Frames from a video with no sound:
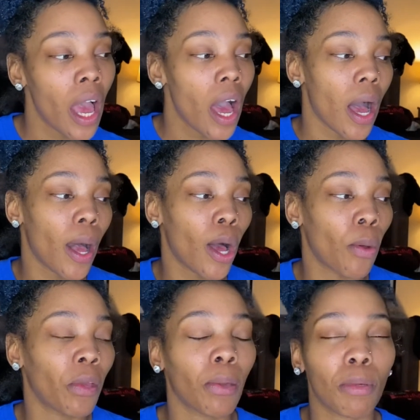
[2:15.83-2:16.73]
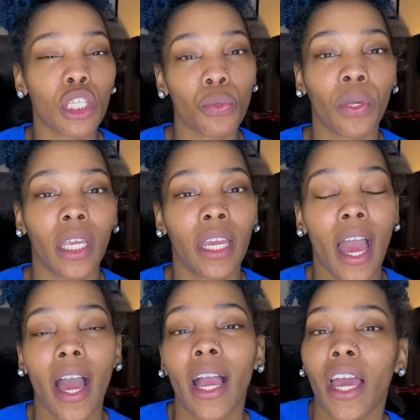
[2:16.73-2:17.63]
In between,
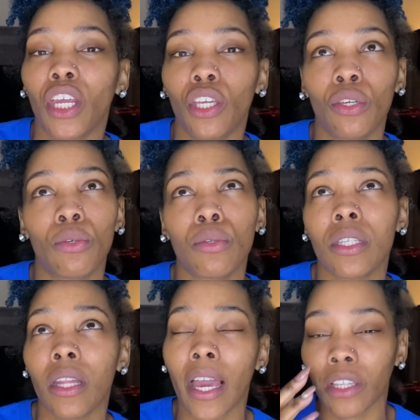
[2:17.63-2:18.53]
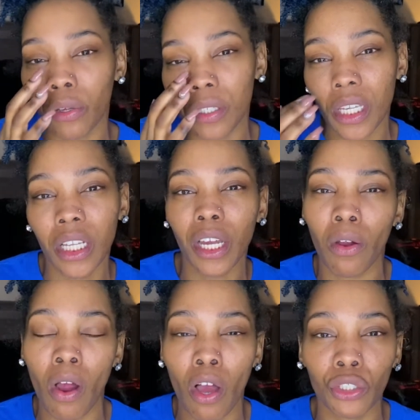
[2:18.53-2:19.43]
I kind of use like those
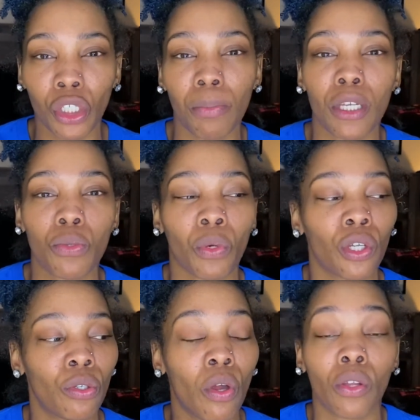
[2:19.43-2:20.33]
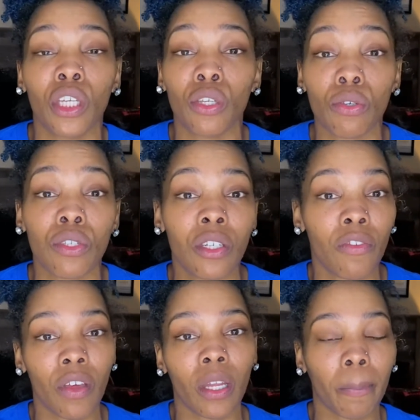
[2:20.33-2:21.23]
Clairol treatments where you only use a
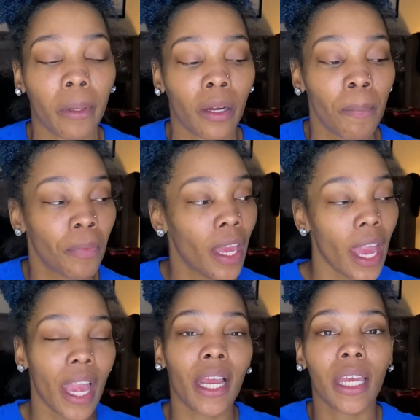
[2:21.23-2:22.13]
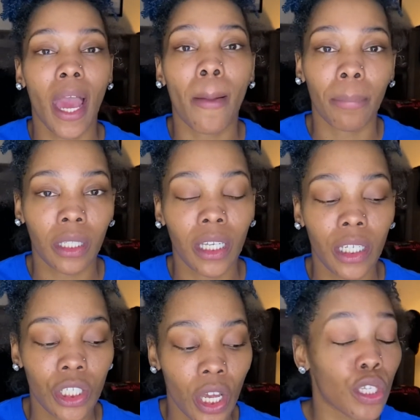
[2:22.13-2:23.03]
developer and not
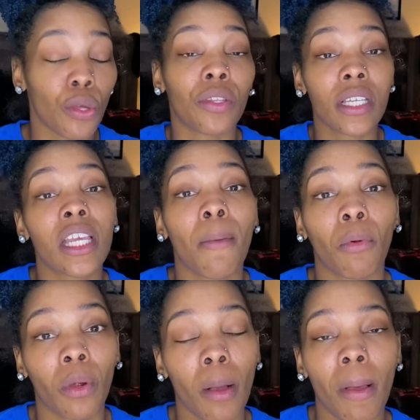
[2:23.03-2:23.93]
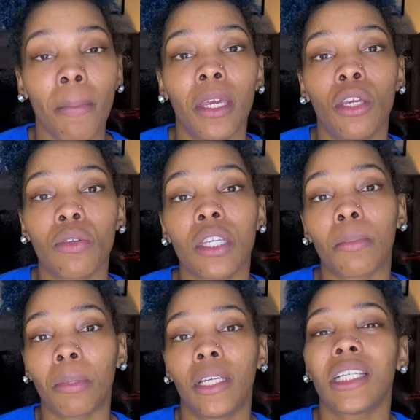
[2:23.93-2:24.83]
bleach. So this time around, by me using
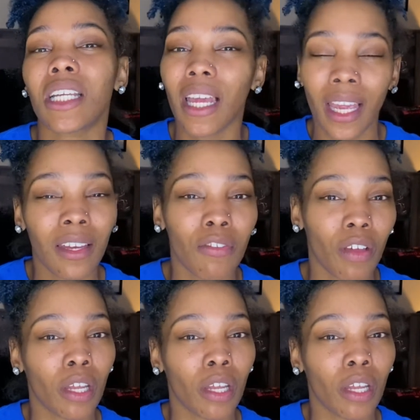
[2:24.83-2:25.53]
bleach and developer,